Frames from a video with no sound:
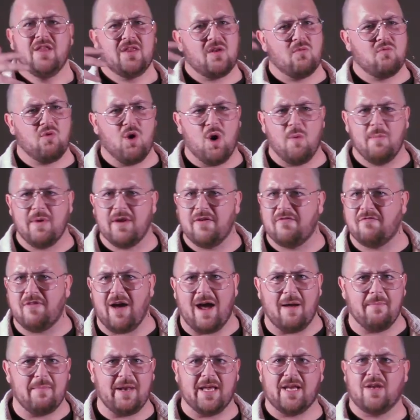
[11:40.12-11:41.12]
the Roman
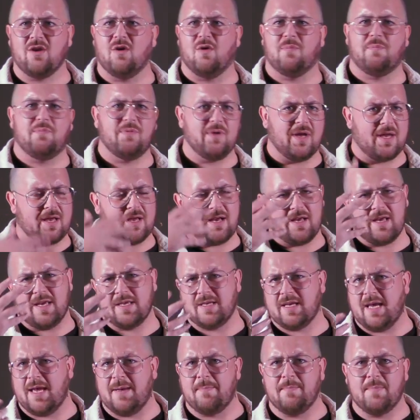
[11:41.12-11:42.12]
family, like, you know,
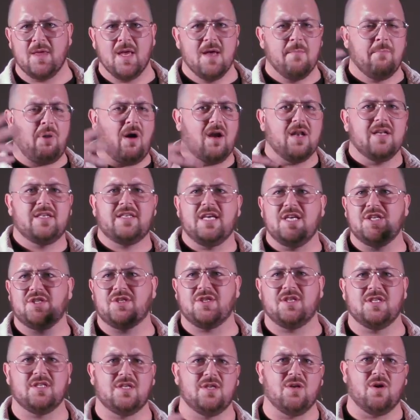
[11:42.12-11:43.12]
politicians,